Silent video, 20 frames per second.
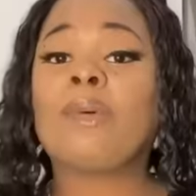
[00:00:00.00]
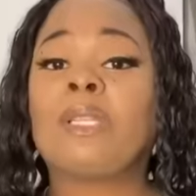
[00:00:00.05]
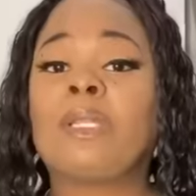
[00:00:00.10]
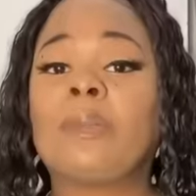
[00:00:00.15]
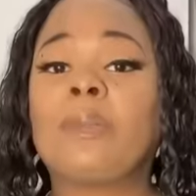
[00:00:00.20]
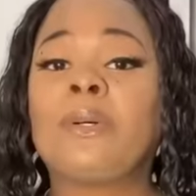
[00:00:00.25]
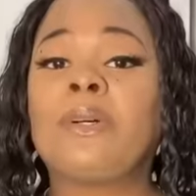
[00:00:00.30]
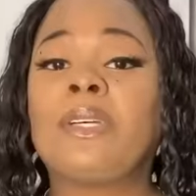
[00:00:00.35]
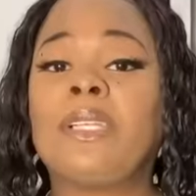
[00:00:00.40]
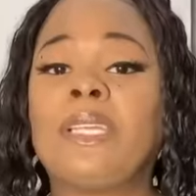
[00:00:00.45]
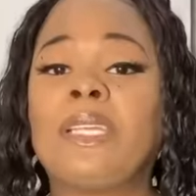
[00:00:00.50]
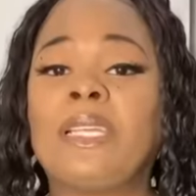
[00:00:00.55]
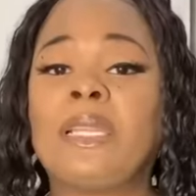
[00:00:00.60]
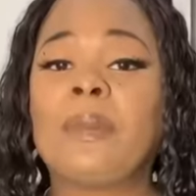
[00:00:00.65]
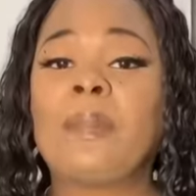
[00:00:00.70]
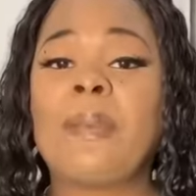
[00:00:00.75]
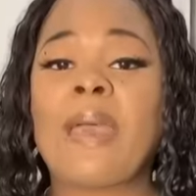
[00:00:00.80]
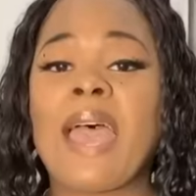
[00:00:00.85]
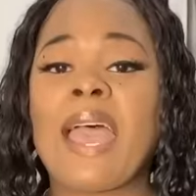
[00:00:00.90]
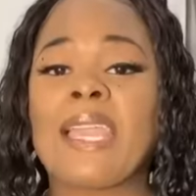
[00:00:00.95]
wanna put in
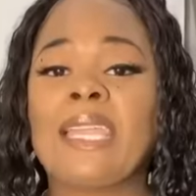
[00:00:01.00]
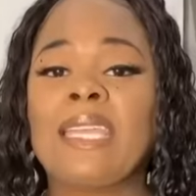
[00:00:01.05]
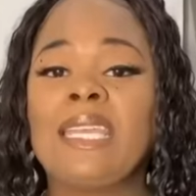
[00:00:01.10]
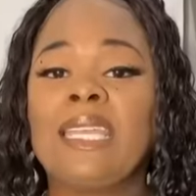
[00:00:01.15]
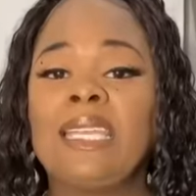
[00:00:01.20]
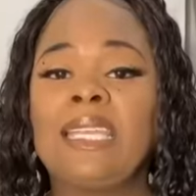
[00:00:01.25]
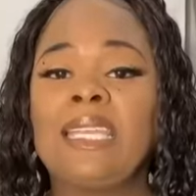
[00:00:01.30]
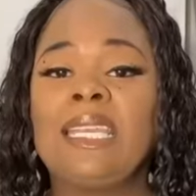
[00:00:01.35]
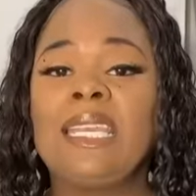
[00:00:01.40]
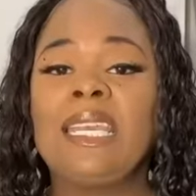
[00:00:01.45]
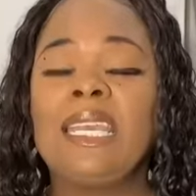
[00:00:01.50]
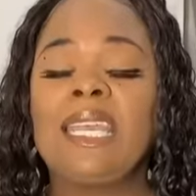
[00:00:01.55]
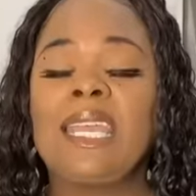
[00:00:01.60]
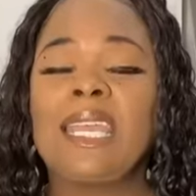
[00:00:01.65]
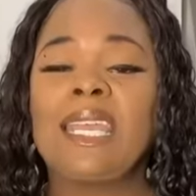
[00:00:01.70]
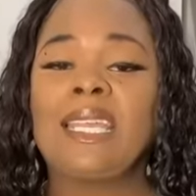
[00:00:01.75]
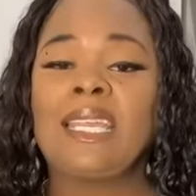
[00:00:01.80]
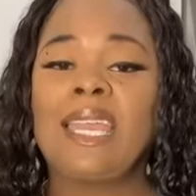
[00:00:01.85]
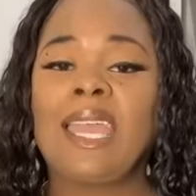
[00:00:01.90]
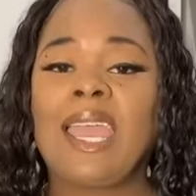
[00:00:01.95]
a packet
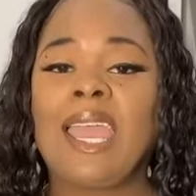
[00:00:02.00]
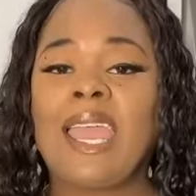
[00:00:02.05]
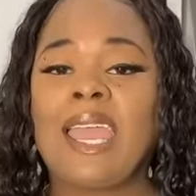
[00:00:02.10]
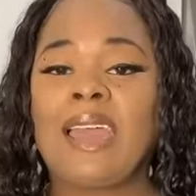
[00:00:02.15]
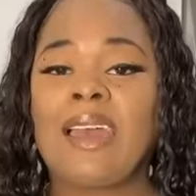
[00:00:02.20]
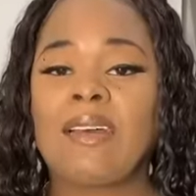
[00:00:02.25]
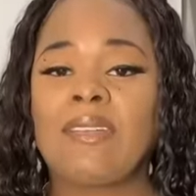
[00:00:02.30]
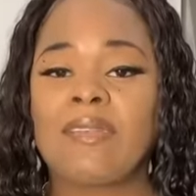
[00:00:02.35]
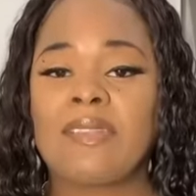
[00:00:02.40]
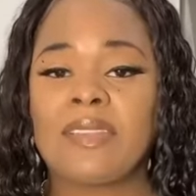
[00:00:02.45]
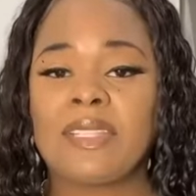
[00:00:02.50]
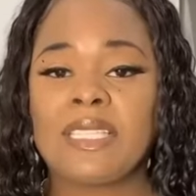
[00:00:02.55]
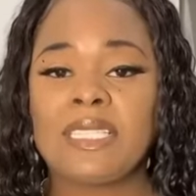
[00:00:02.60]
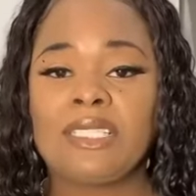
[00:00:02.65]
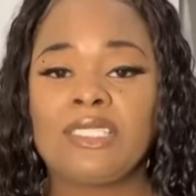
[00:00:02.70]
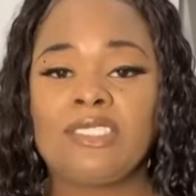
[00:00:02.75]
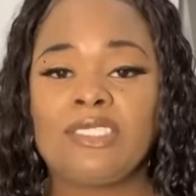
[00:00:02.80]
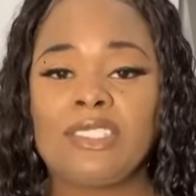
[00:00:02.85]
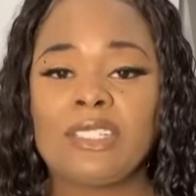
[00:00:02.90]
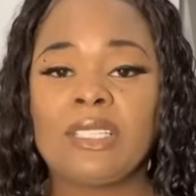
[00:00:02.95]
and a half of
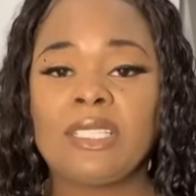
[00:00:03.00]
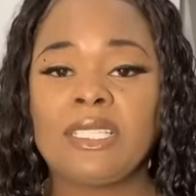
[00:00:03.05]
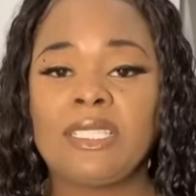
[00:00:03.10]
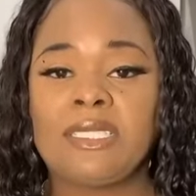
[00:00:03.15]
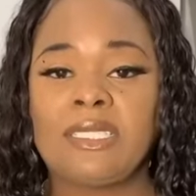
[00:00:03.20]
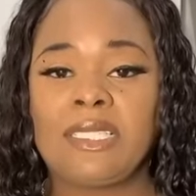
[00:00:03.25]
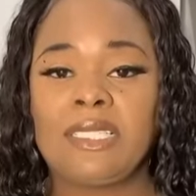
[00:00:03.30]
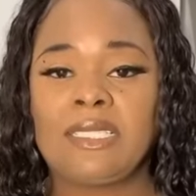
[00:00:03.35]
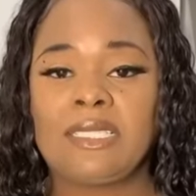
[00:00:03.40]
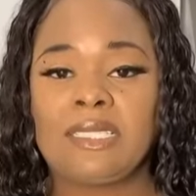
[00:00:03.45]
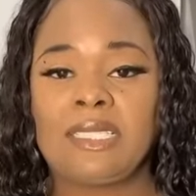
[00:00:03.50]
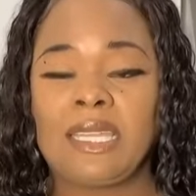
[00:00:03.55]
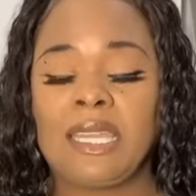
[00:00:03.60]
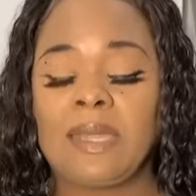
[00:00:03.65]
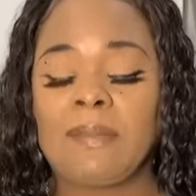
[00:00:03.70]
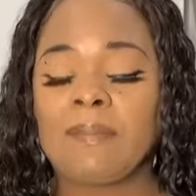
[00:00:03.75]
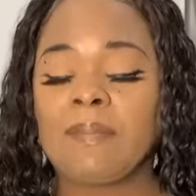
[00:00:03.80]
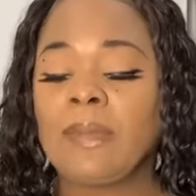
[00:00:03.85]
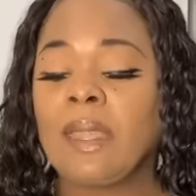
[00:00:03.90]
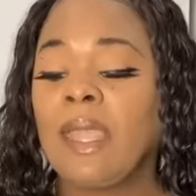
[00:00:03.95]
this chili
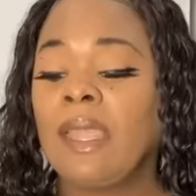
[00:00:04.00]
seasoning.